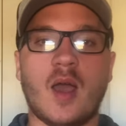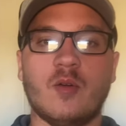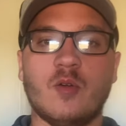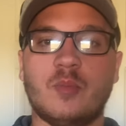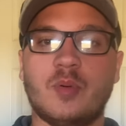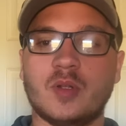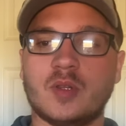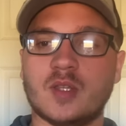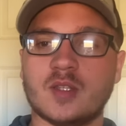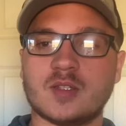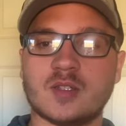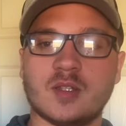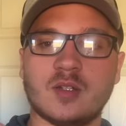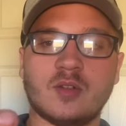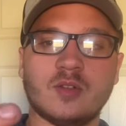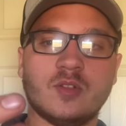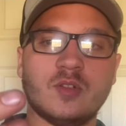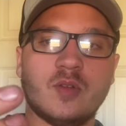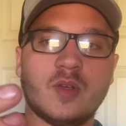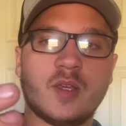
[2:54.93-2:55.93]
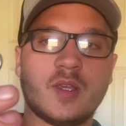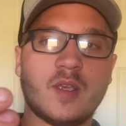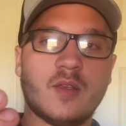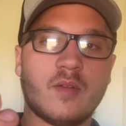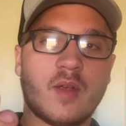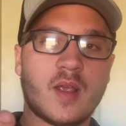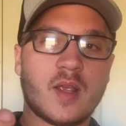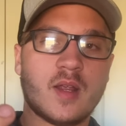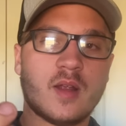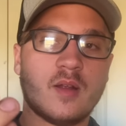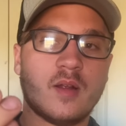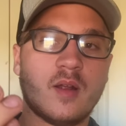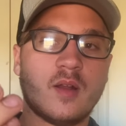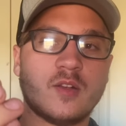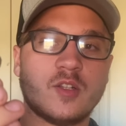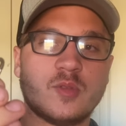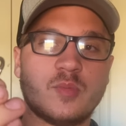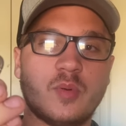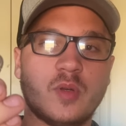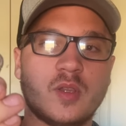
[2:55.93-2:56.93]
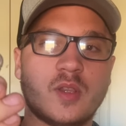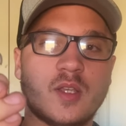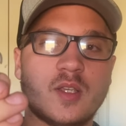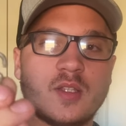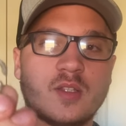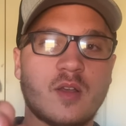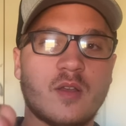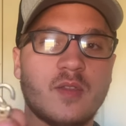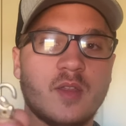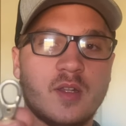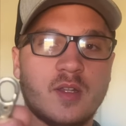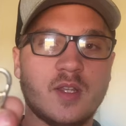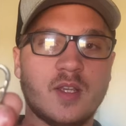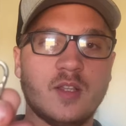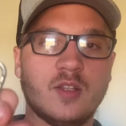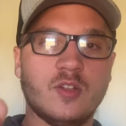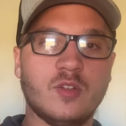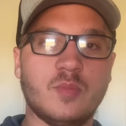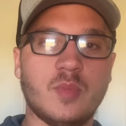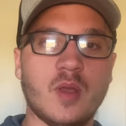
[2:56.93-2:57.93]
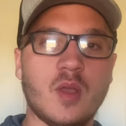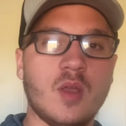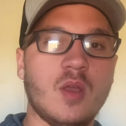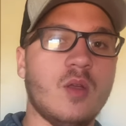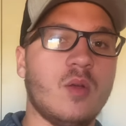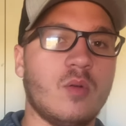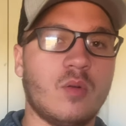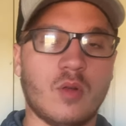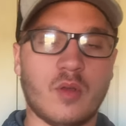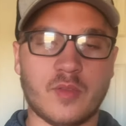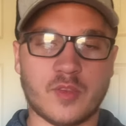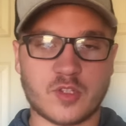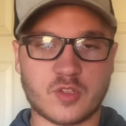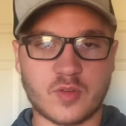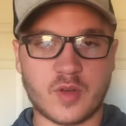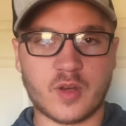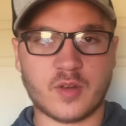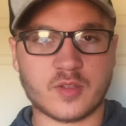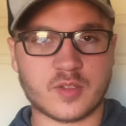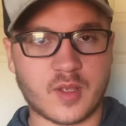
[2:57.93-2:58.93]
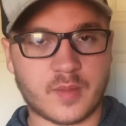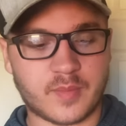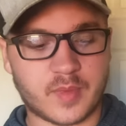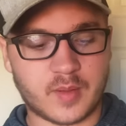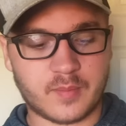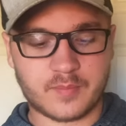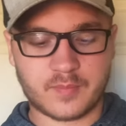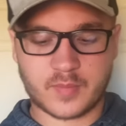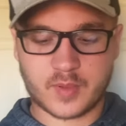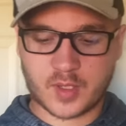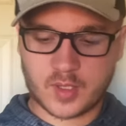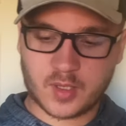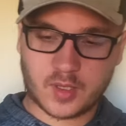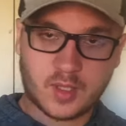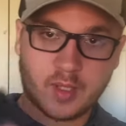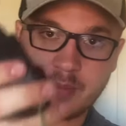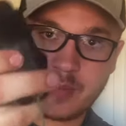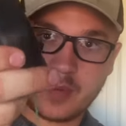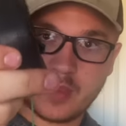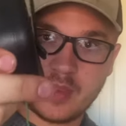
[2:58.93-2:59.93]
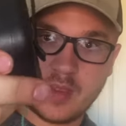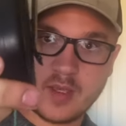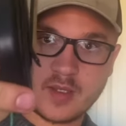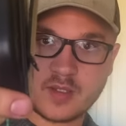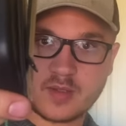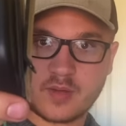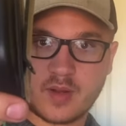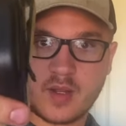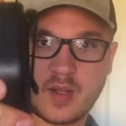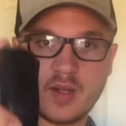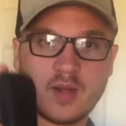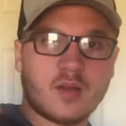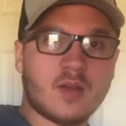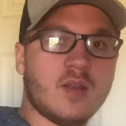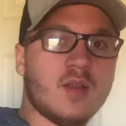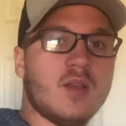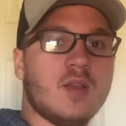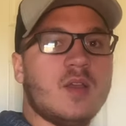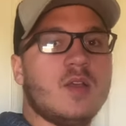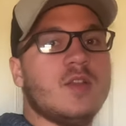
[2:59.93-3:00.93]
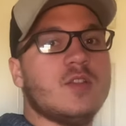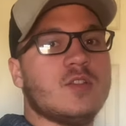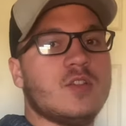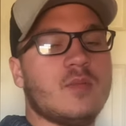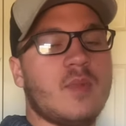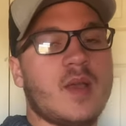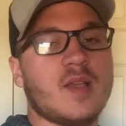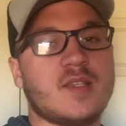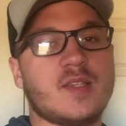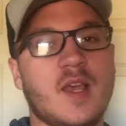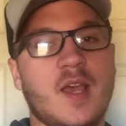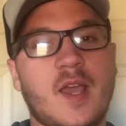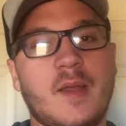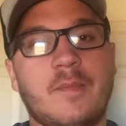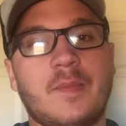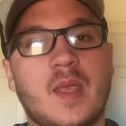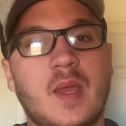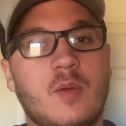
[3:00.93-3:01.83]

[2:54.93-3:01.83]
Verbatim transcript: I will put this little doohickey right here, just put this on the D-loop or on the string or something, clip this right here to my side.